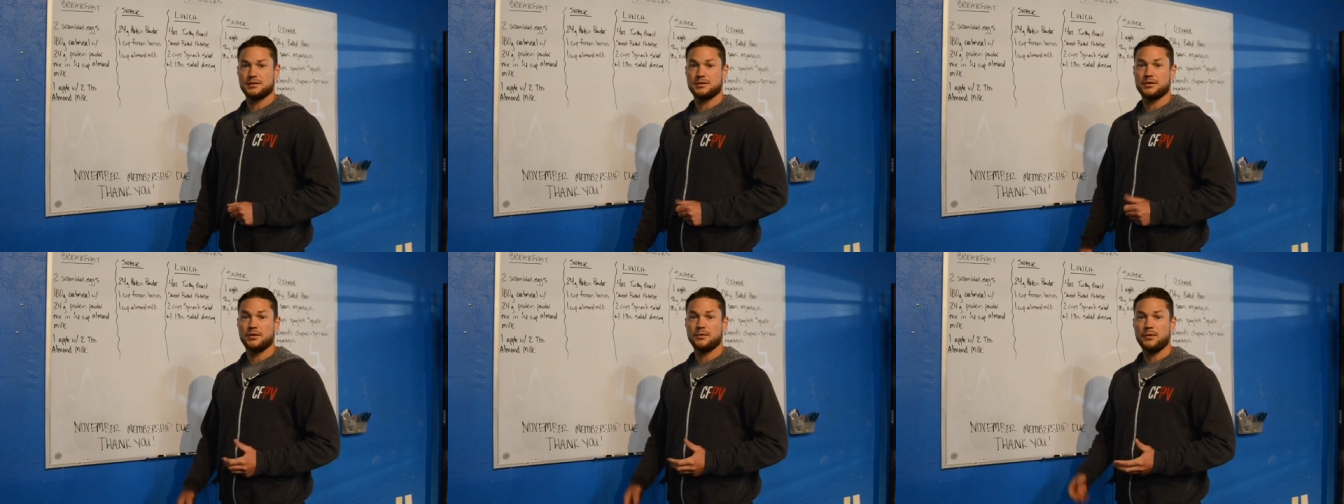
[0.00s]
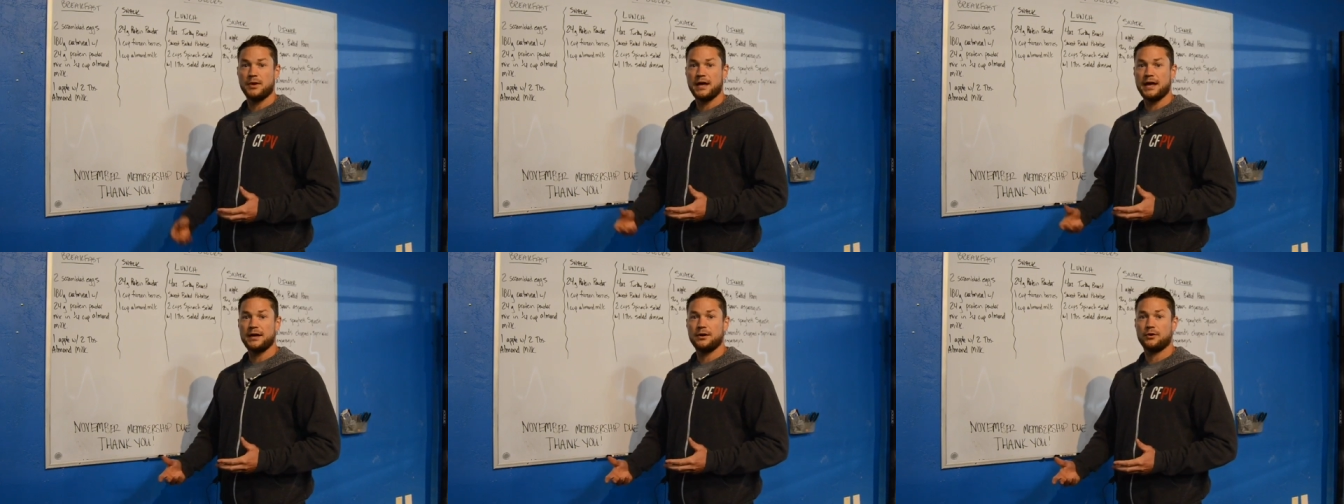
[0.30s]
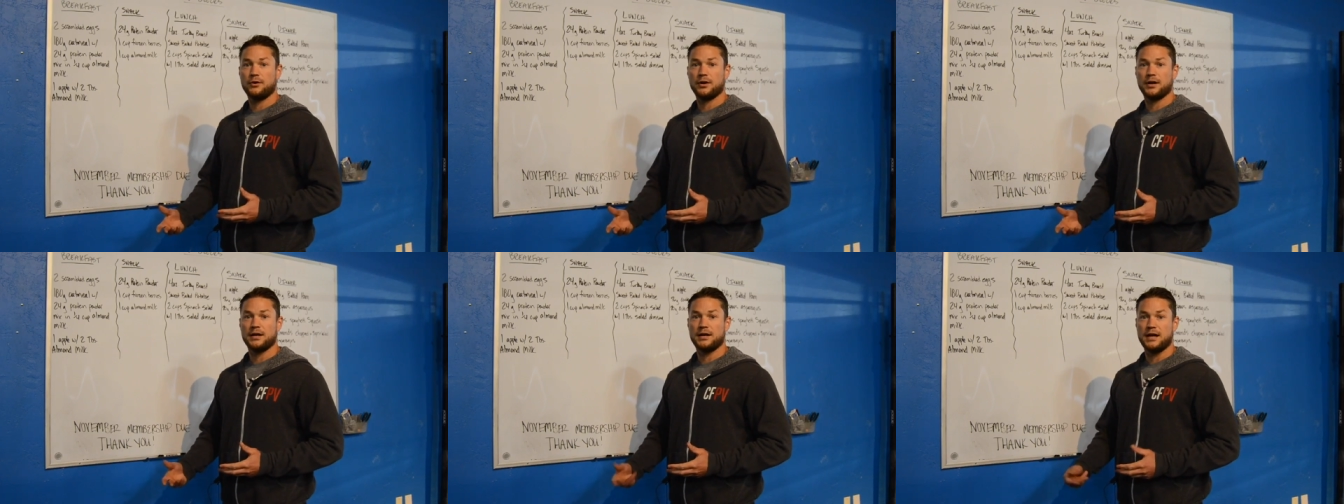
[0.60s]
So the way I
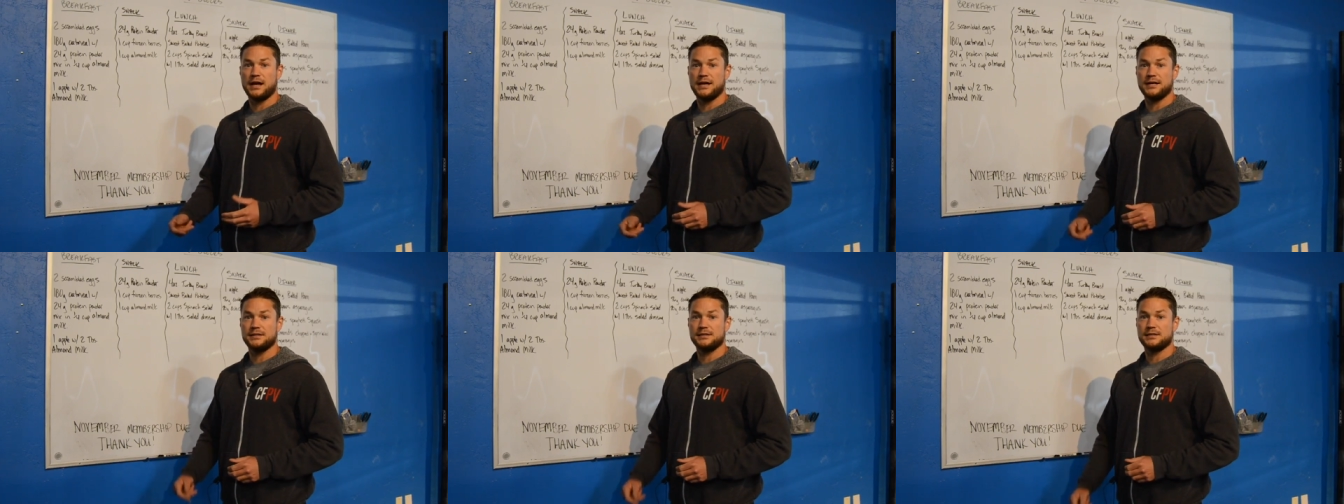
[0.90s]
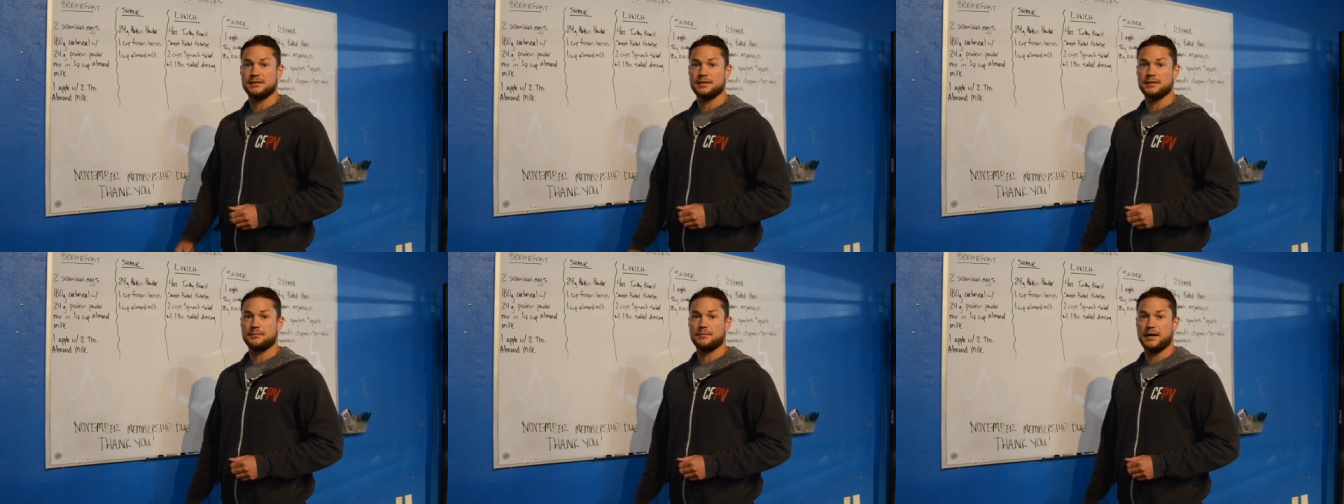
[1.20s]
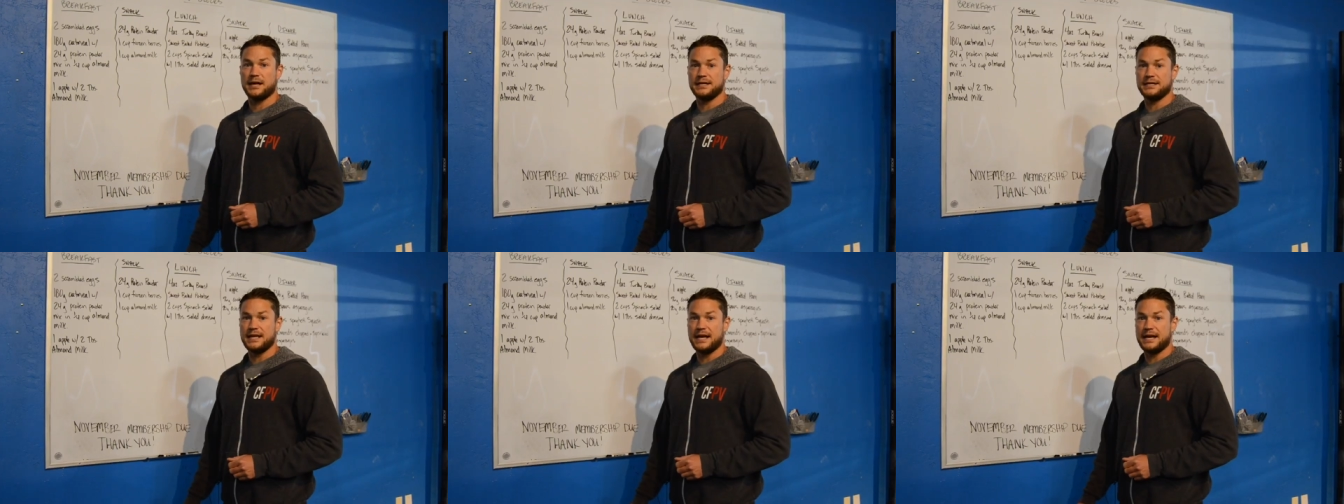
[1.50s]
organized
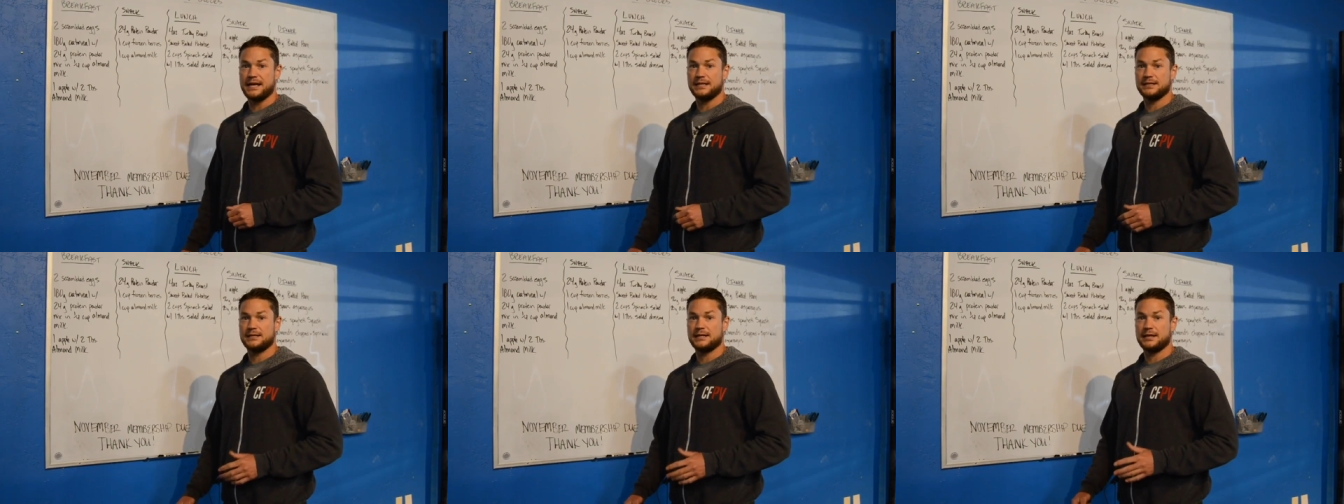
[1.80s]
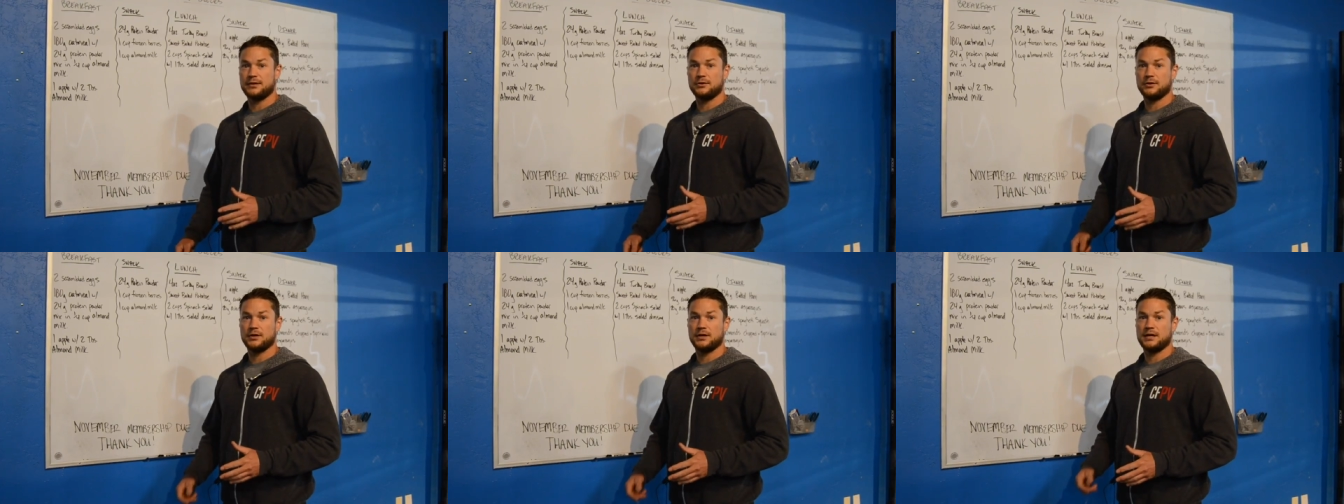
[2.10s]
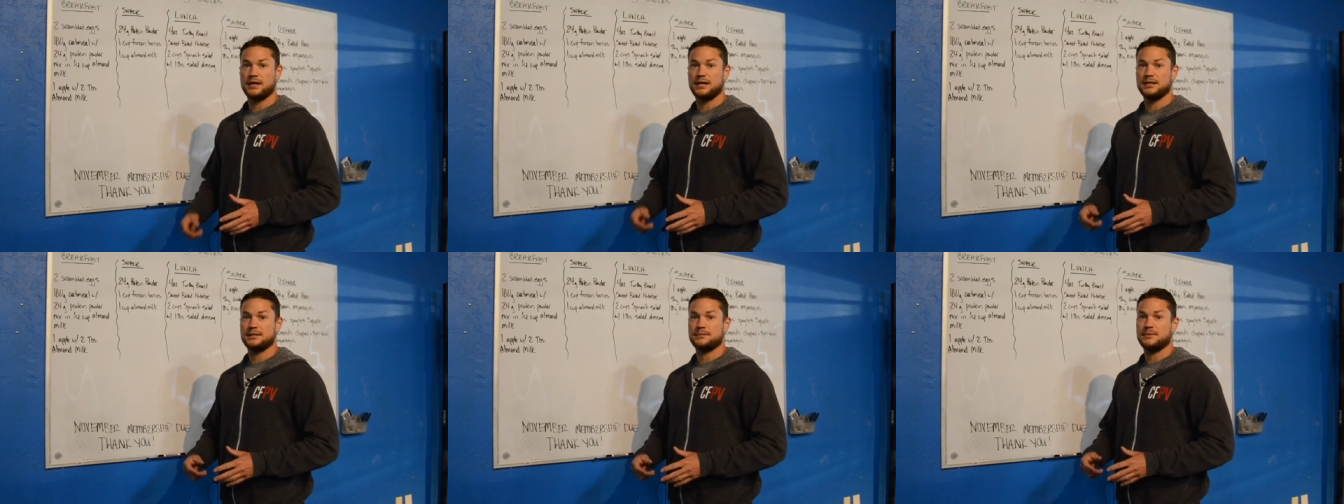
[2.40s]
my day is I
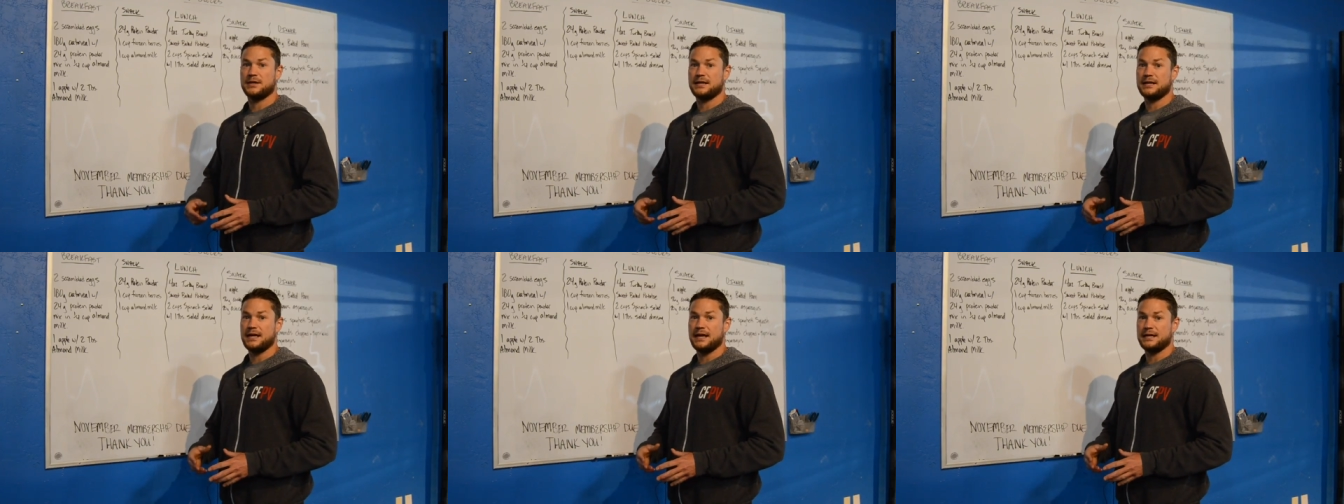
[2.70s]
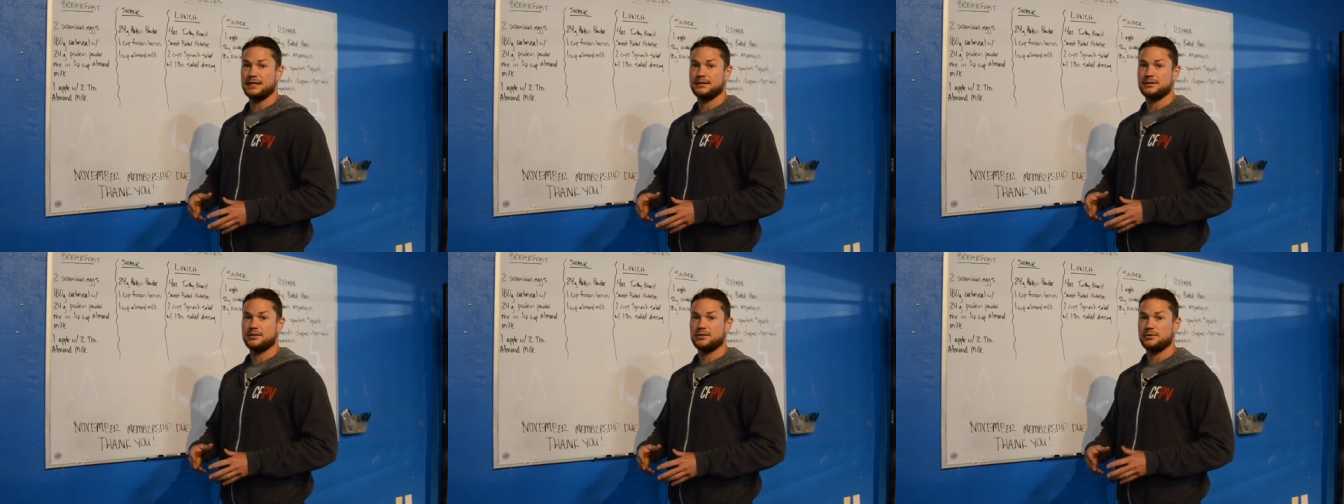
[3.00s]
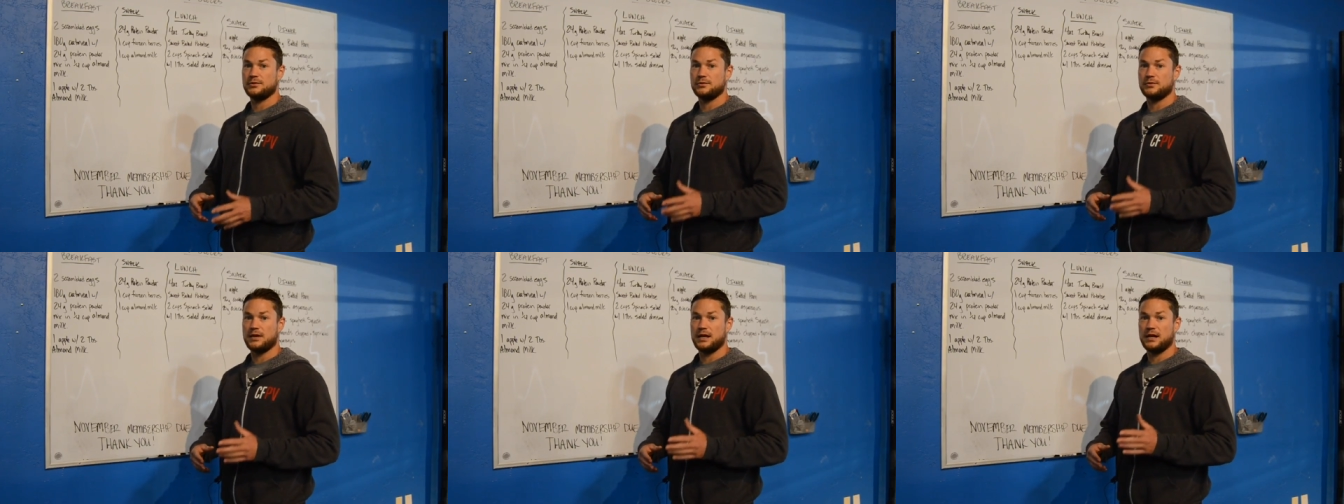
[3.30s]
organized my day
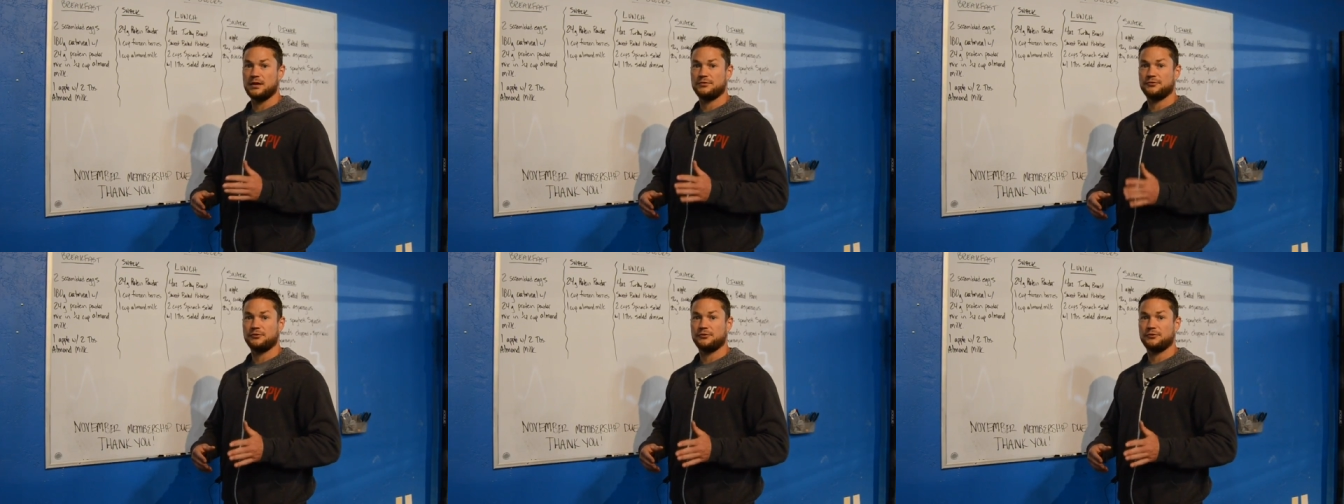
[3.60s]
into uh,